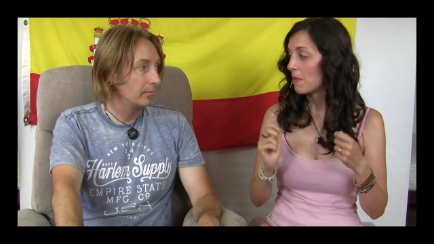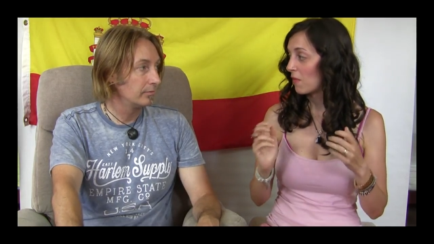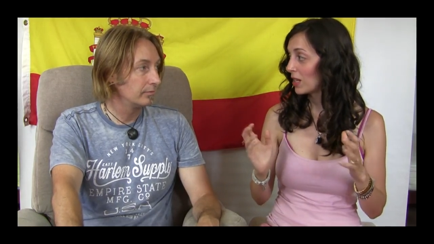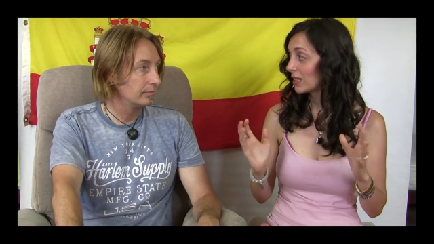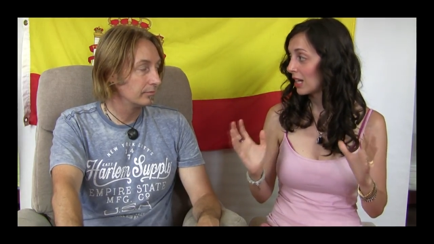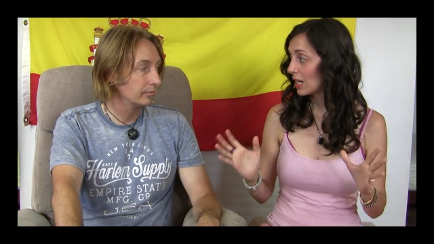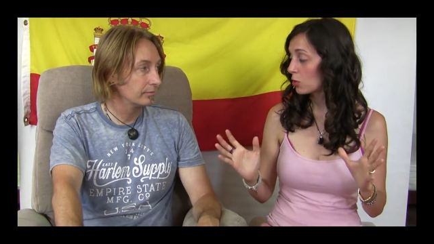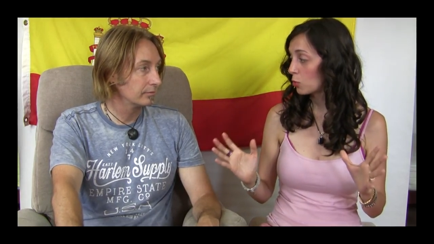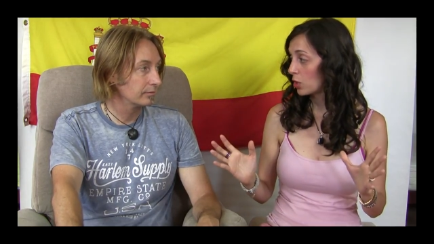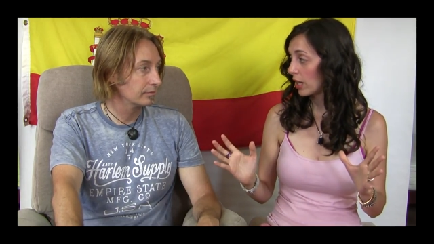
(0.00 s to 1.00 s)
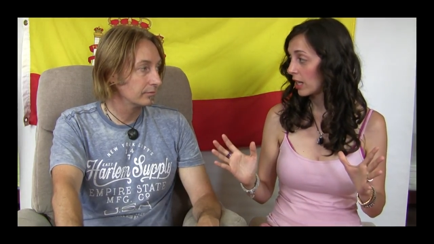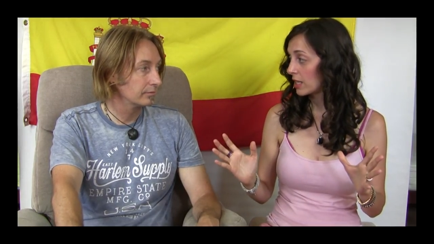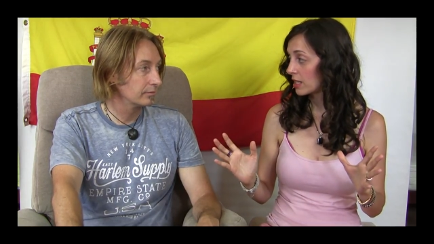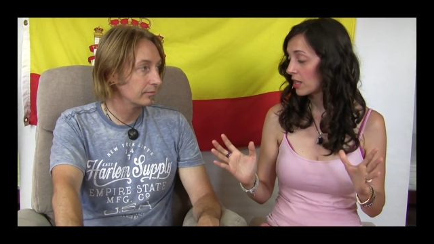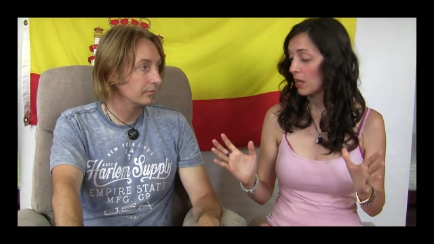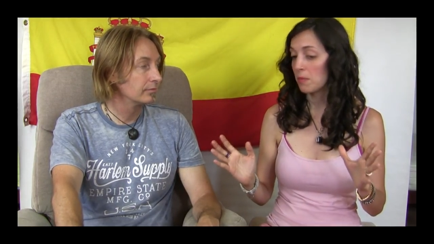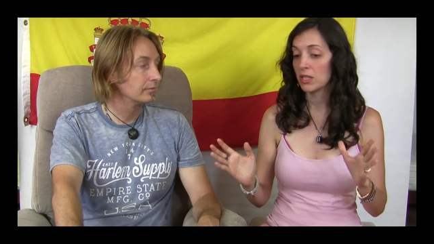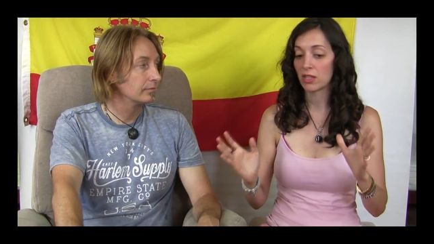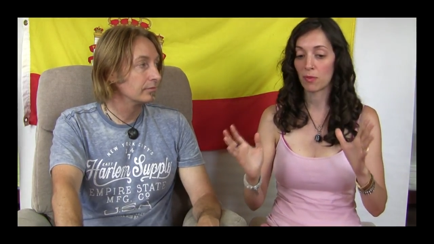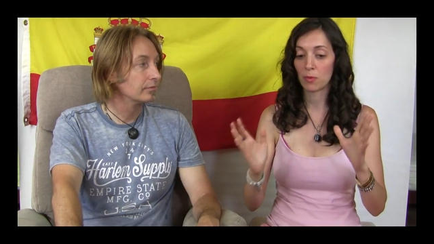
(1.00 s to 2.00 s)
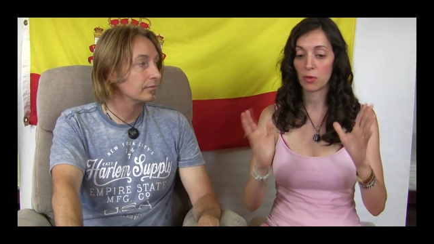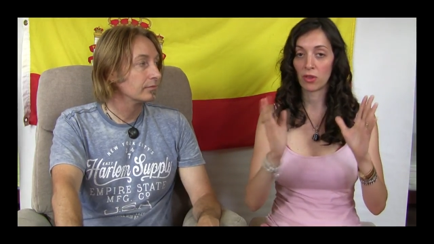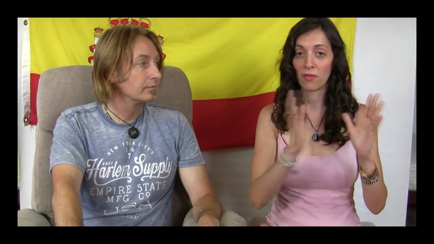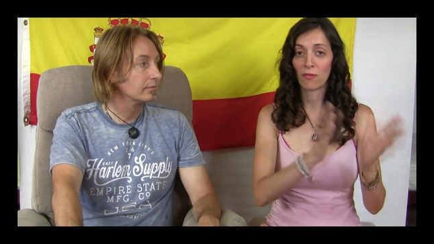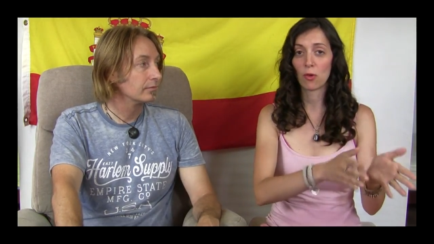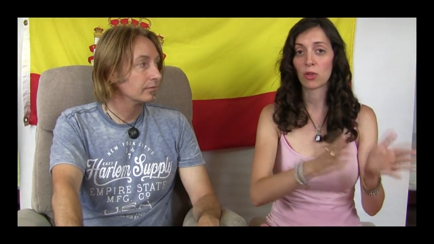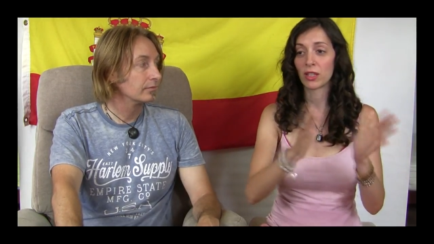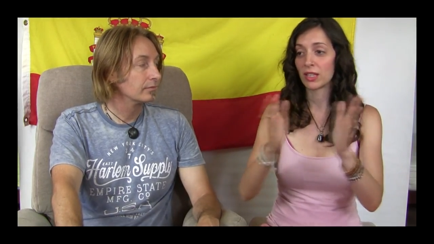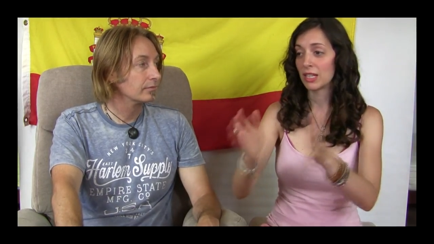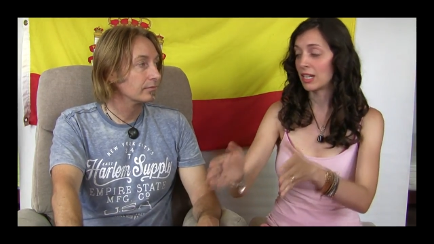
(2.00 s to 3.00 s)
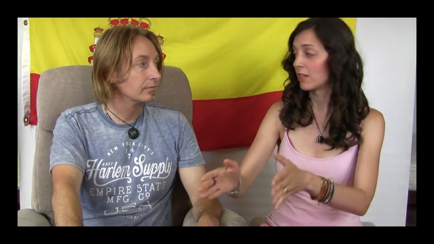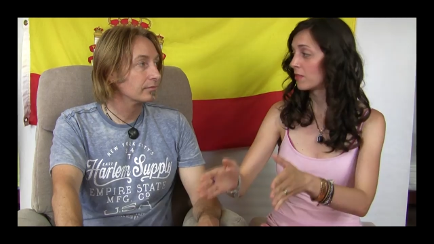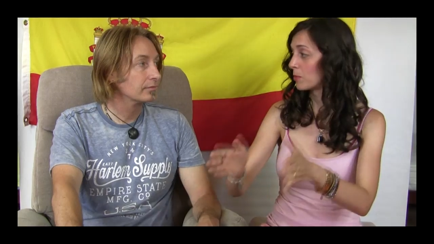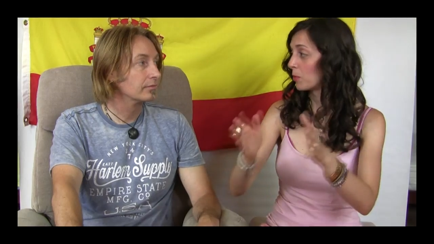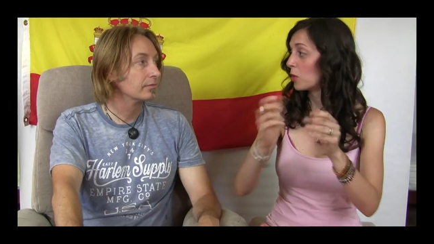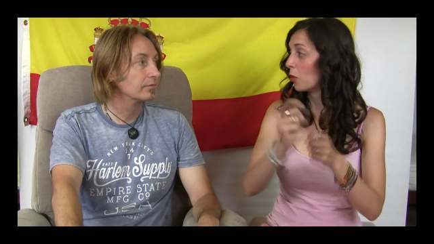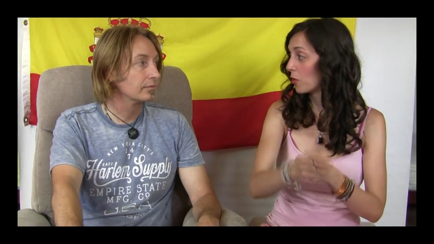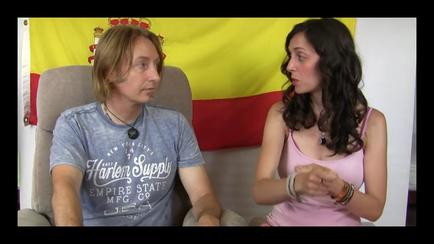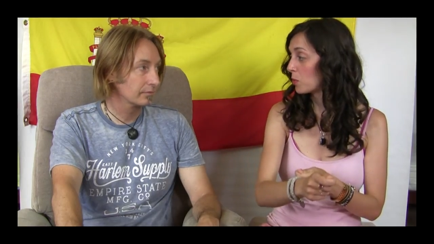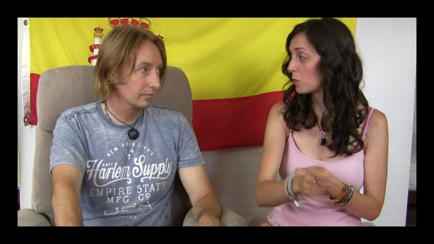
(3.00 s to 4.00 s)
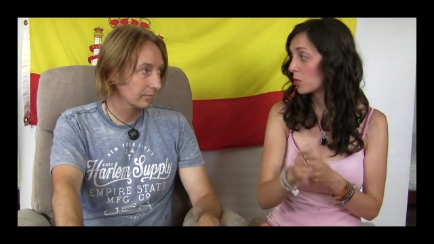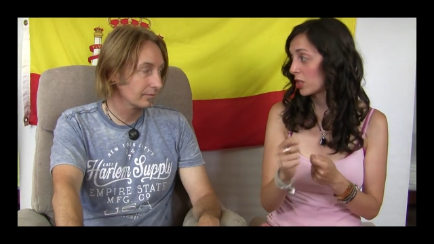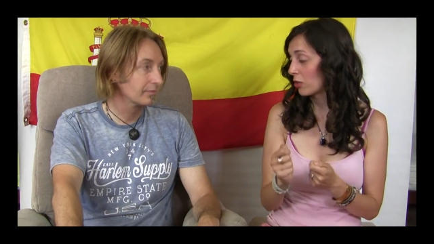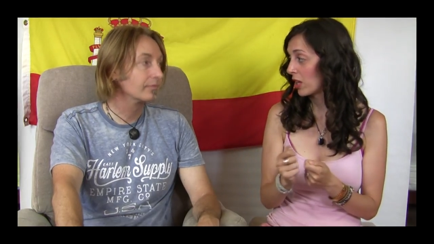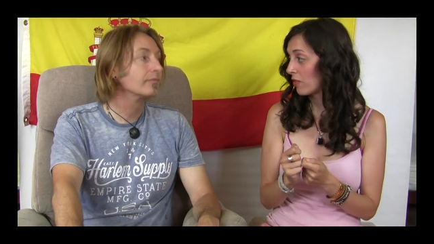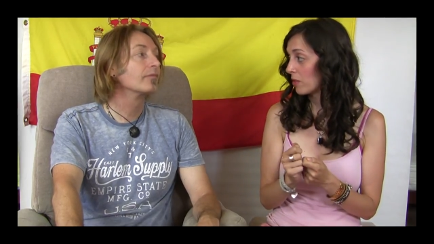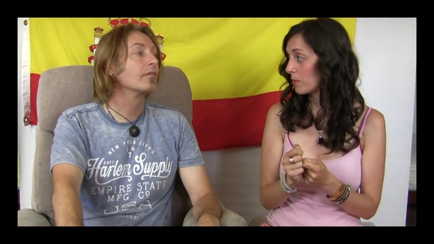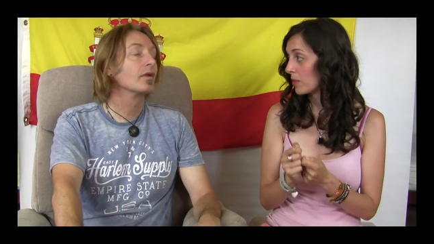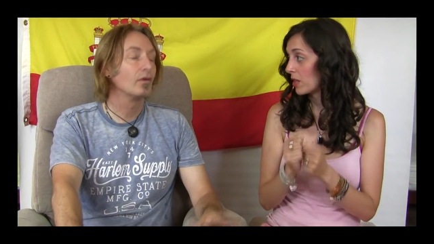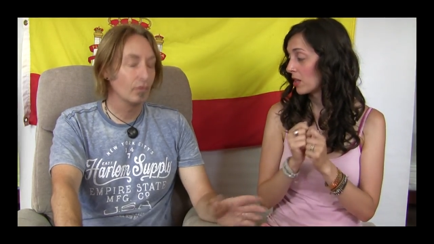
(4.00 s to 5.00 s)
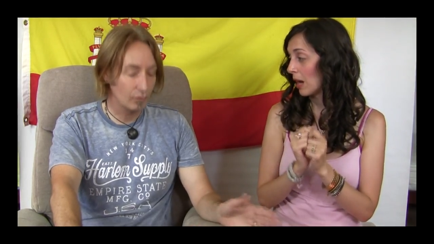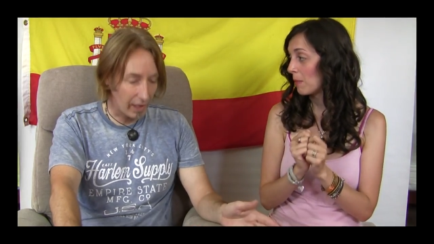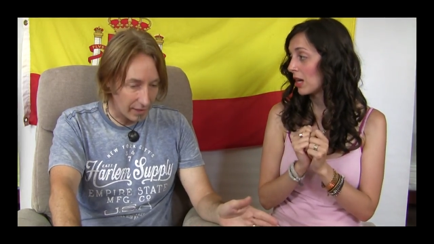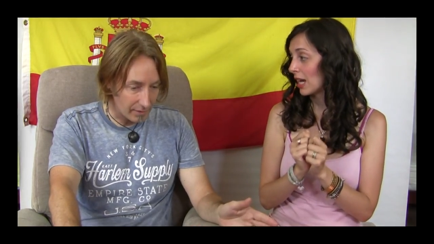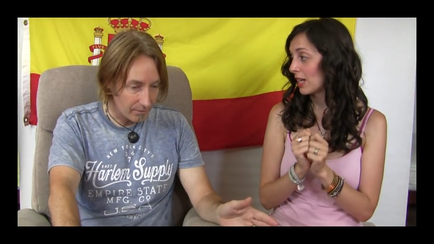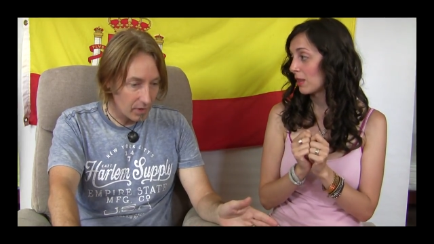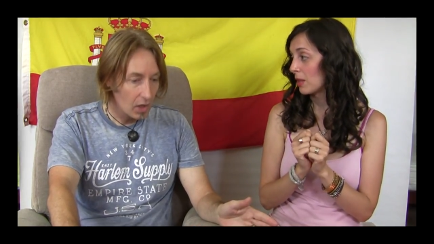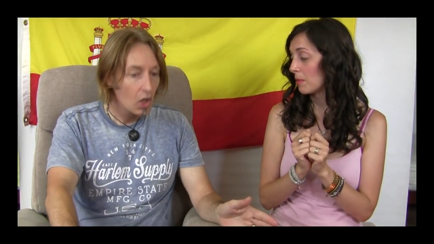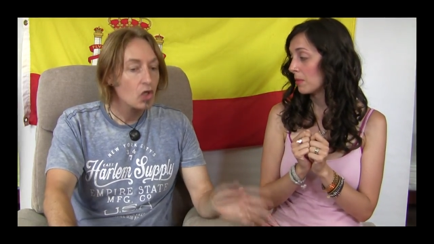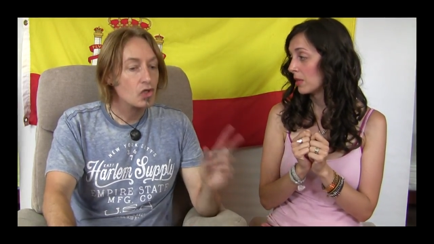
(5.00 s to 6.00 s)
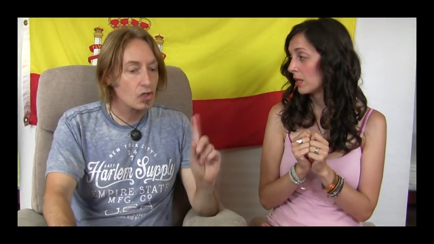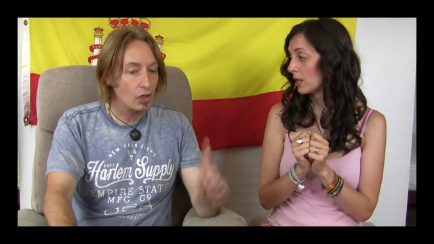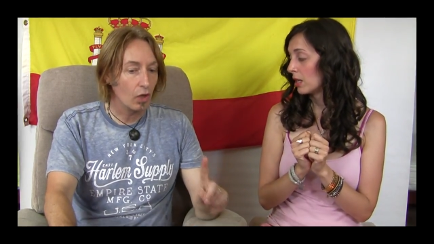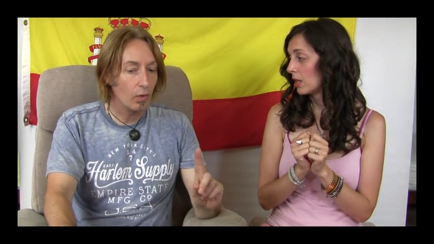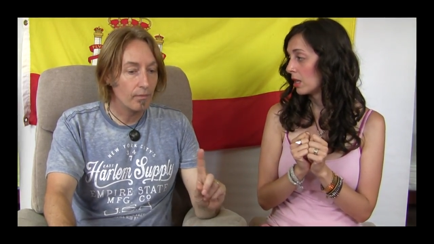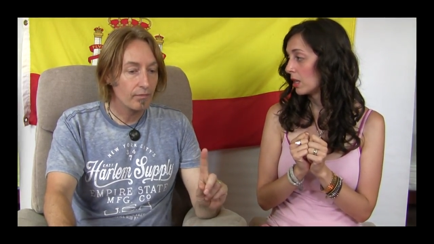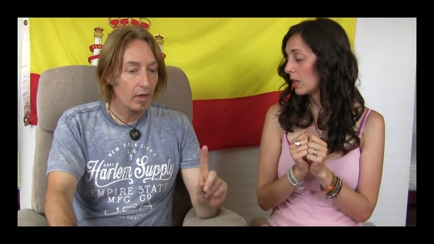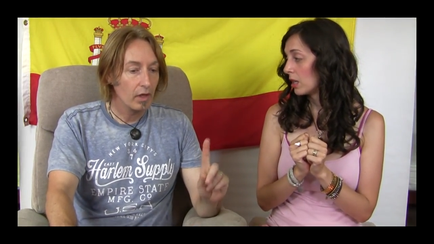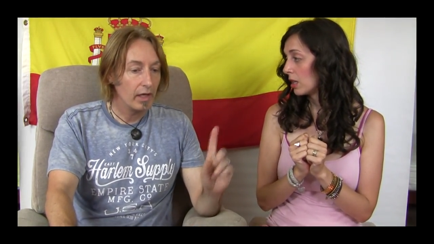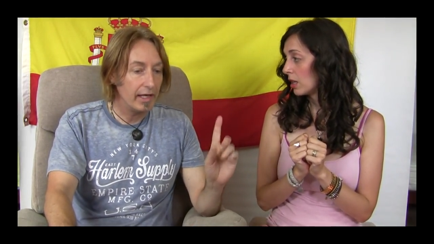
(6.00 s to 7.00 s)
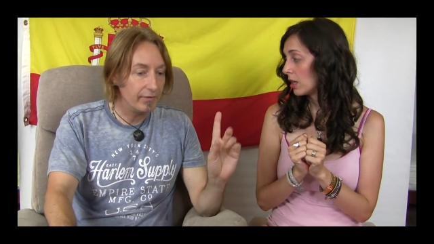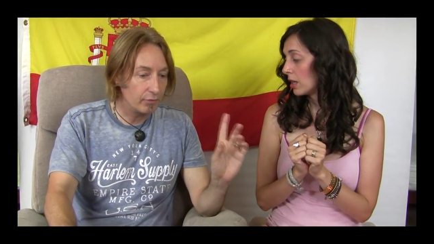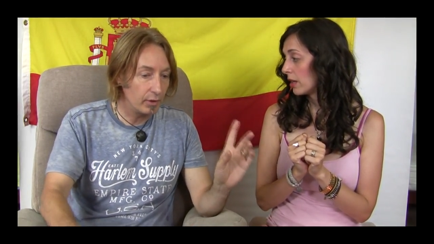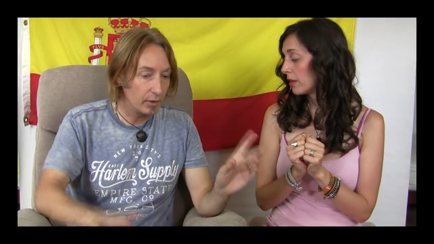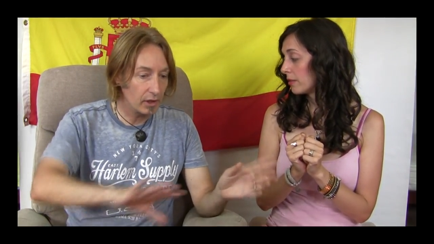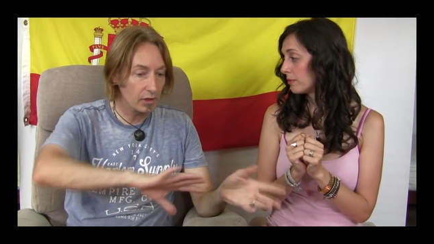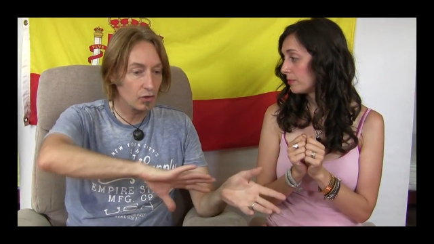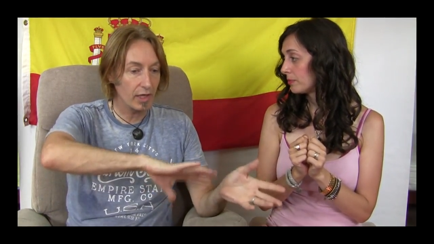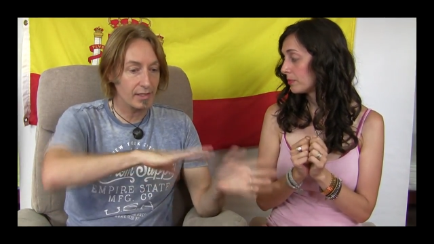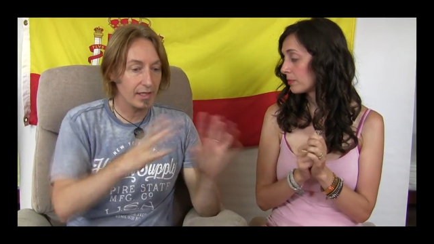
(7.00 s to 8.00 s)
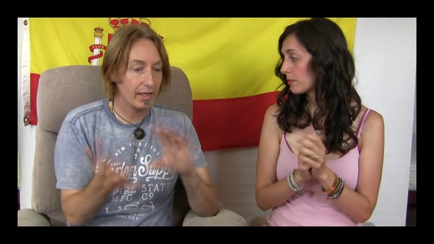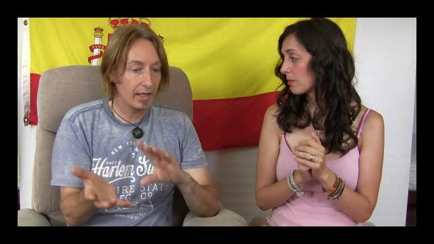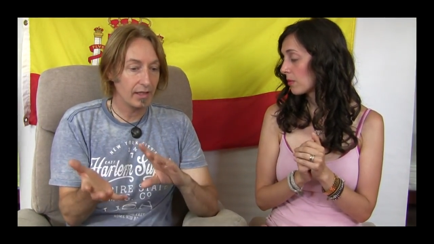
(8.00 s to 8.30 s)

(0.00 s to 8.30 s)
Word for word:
Speaker 1: me faltan las cucharas, that means I've put the forks and the knives, but not the spoons because I don't have them. I'm lacking them.
Speaker 2: So, if we were going to translate that